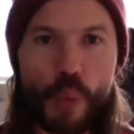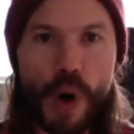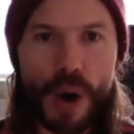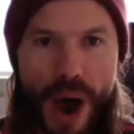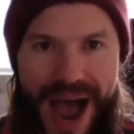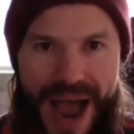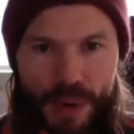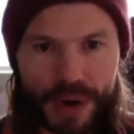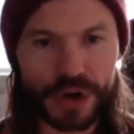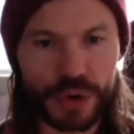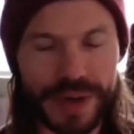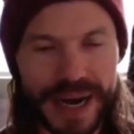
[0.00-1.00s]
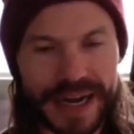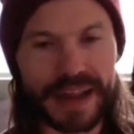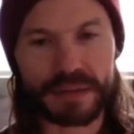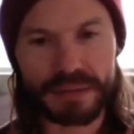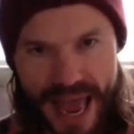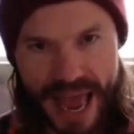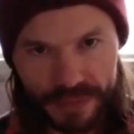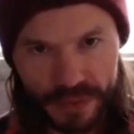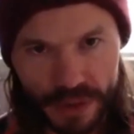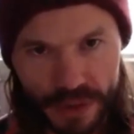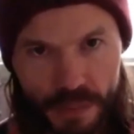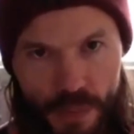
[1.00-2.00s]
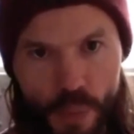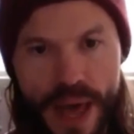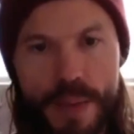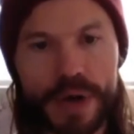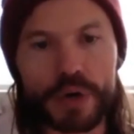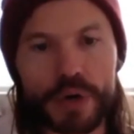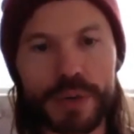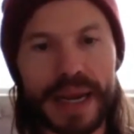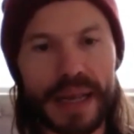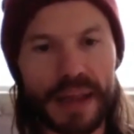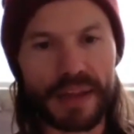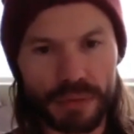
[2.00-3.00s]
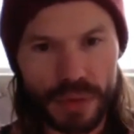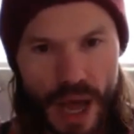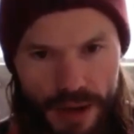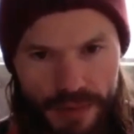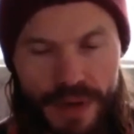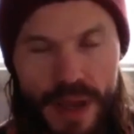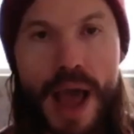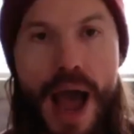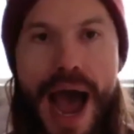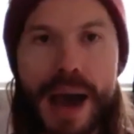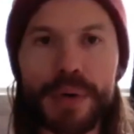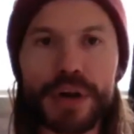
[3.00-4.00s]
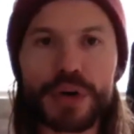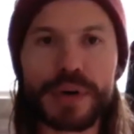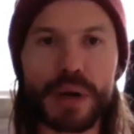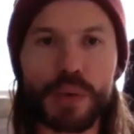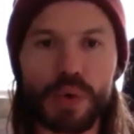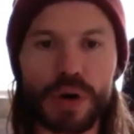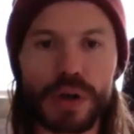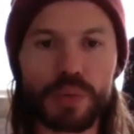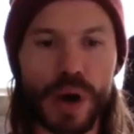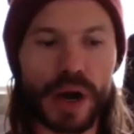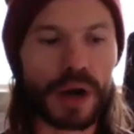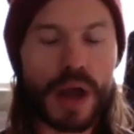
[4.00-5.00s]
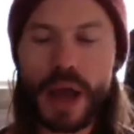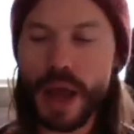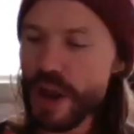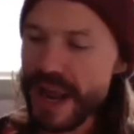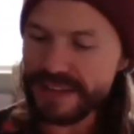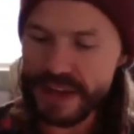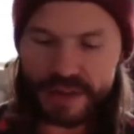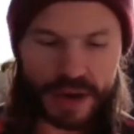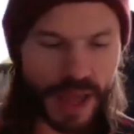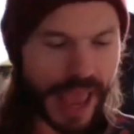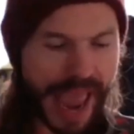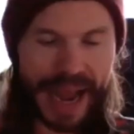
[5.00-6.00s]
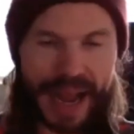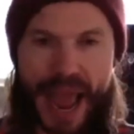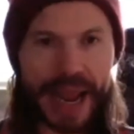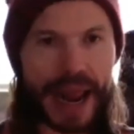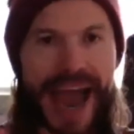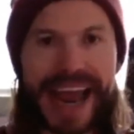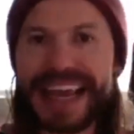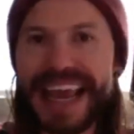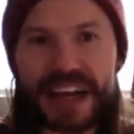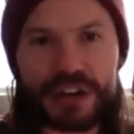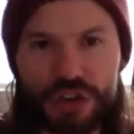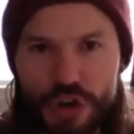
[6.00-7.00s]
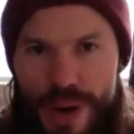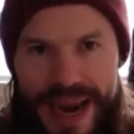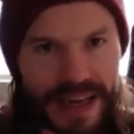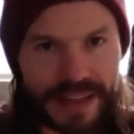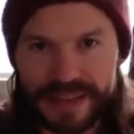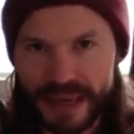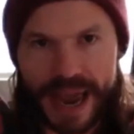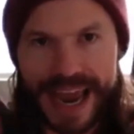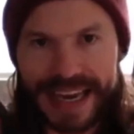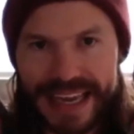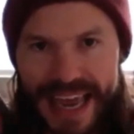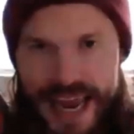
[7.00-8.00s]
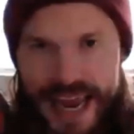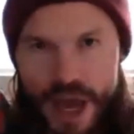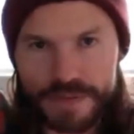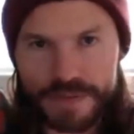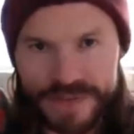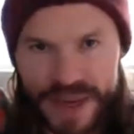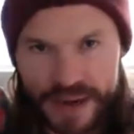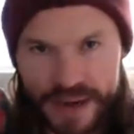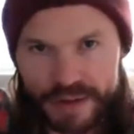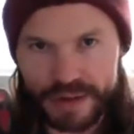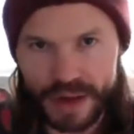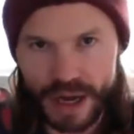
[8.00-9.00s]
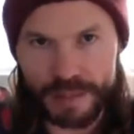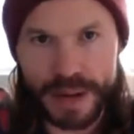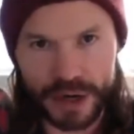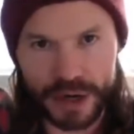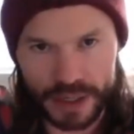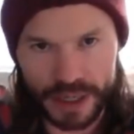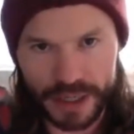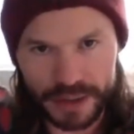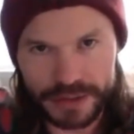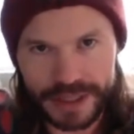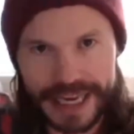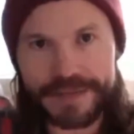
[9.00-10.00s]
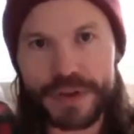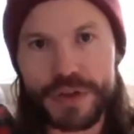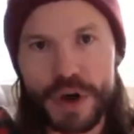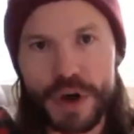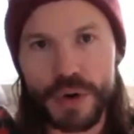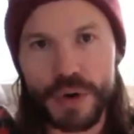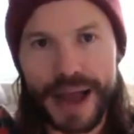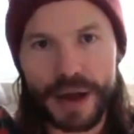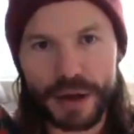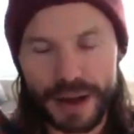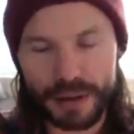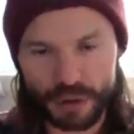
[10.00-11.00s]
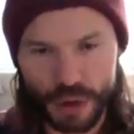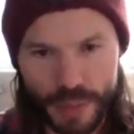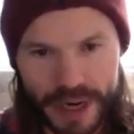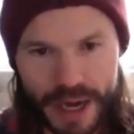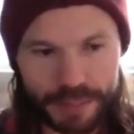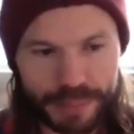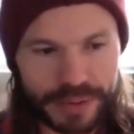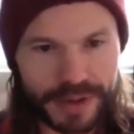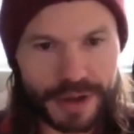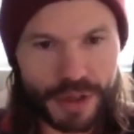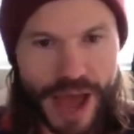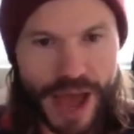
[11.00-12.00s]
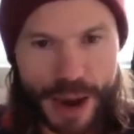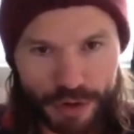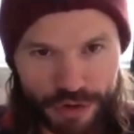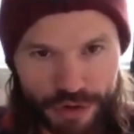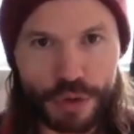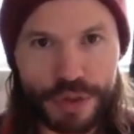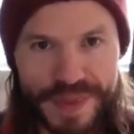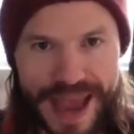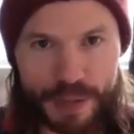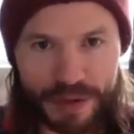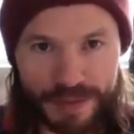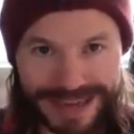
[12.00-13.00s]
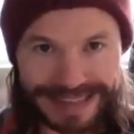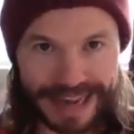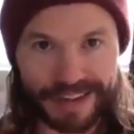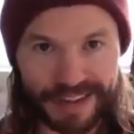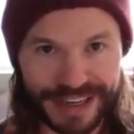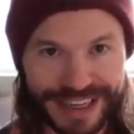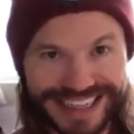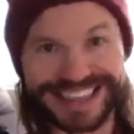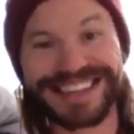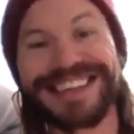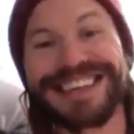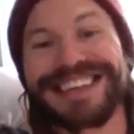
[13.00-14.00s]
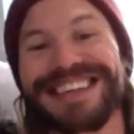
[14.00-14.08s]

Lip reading: What I want to create is laughter. What I want to create love. I want to create a world where it doesn't, and I can't do anything. I cannot fix America, even though growing up, I was told that was my destiny.